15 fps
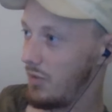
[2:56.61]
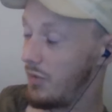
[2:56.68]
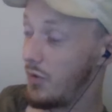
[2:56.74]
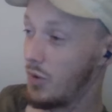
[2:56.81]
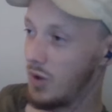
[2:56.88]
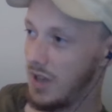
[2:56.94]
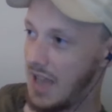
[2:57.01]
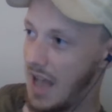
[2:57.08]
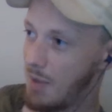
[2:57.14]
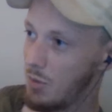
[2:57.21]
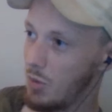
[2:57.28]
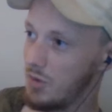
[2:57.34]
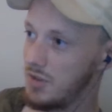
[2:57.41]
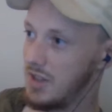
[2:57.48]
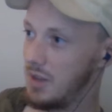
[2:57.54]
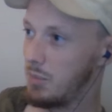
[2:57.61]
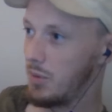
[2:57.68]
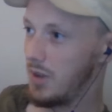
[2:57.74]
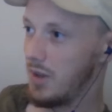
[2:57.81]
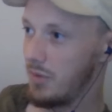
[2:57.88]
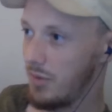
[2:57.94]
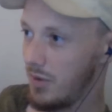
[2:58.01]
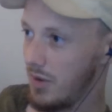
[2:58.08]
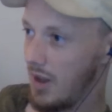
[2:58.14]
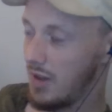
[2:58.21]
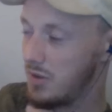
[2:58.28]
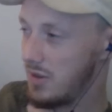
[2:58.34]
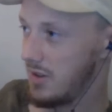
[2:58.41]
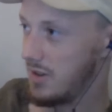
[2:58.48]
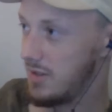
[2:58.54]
Fukuyama was deeply influ has